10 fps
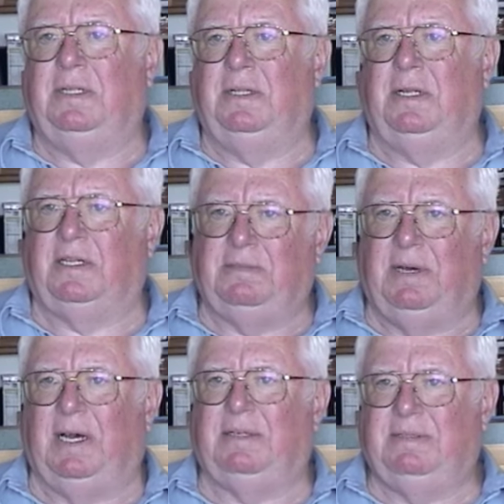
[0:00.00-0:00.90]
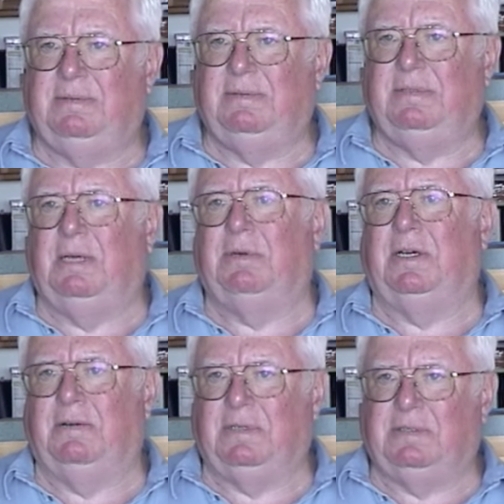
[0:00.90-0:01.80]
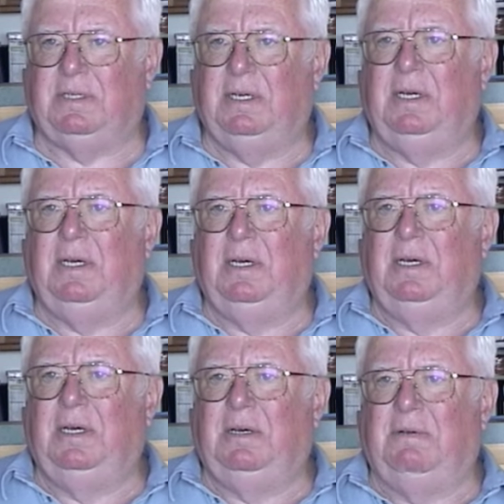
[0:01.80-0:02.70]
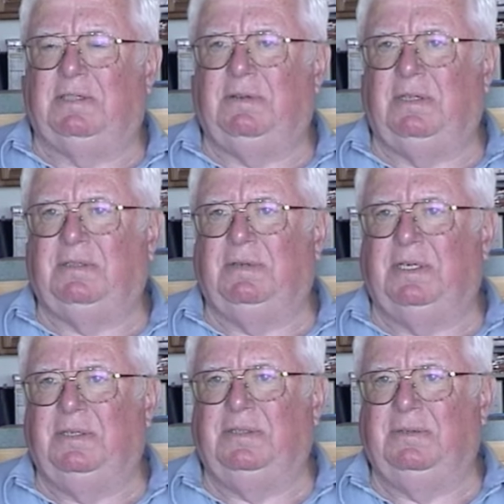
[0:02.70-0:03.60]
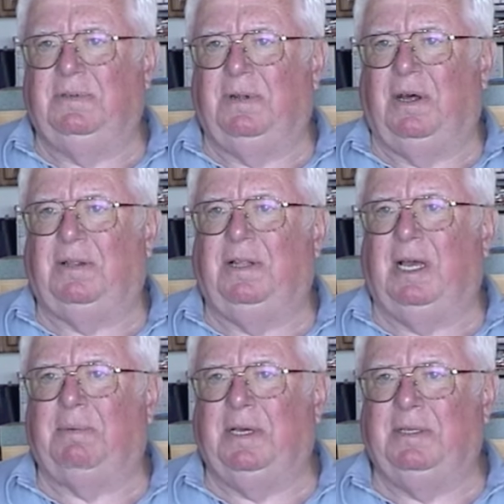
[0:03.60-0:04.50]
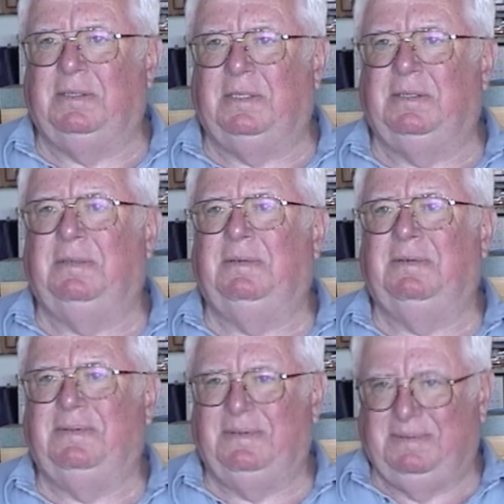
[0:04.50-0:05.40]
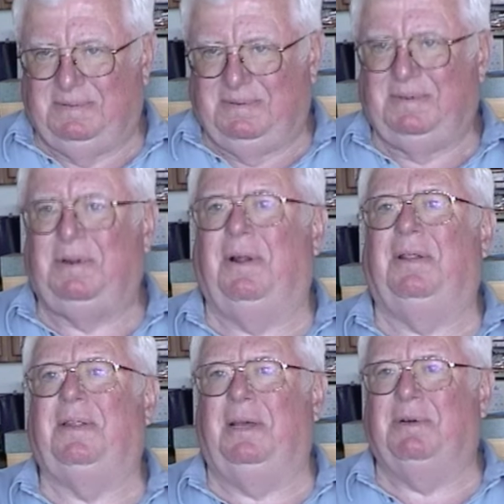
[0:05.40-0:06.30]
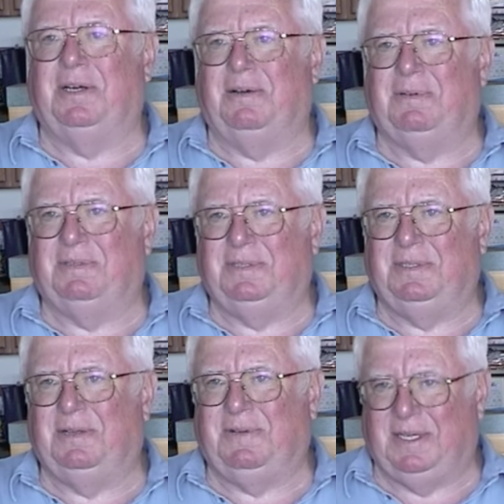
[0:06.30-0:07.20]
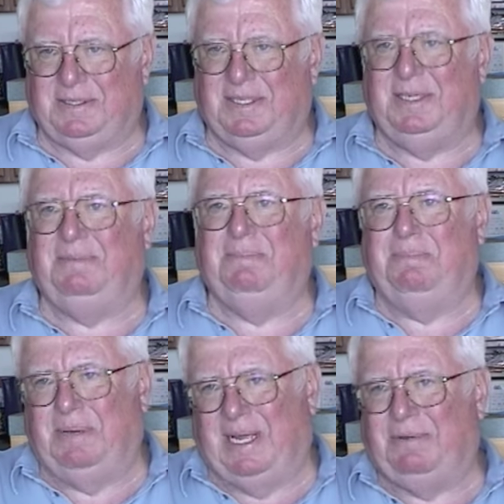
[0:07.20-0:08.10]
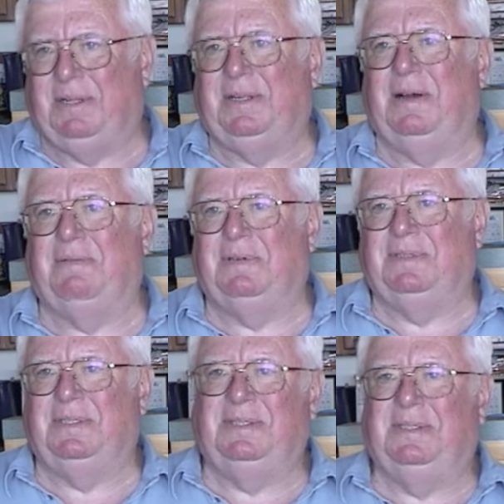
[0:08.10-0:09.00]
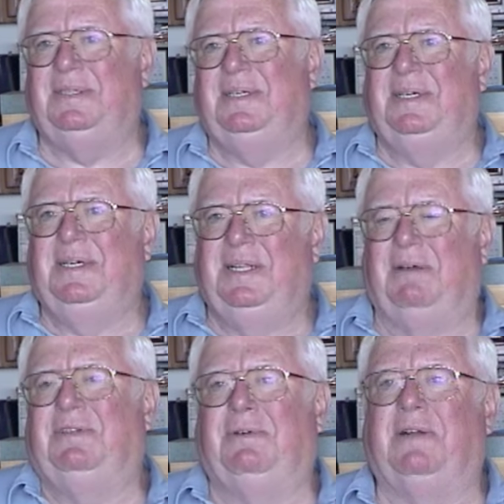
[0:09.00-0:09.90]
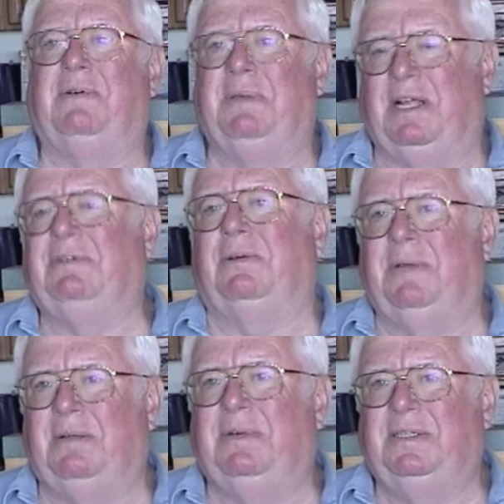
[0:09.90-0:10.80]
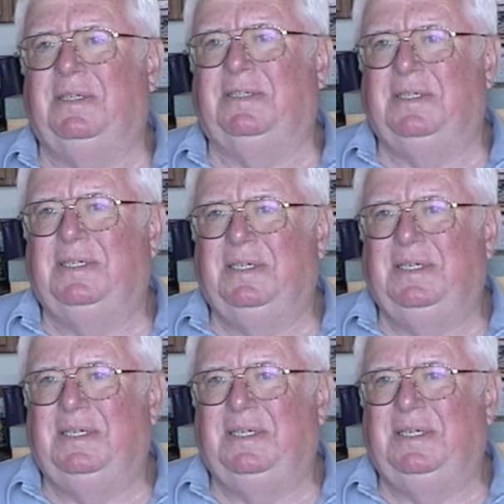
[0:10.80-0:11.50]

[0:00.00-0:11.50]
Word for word: Synthetic smocks, table covers. Restaurants quit using cloth napkins and cloth table covers and the fancy banquet covers, and that was one of our main, that was our main business.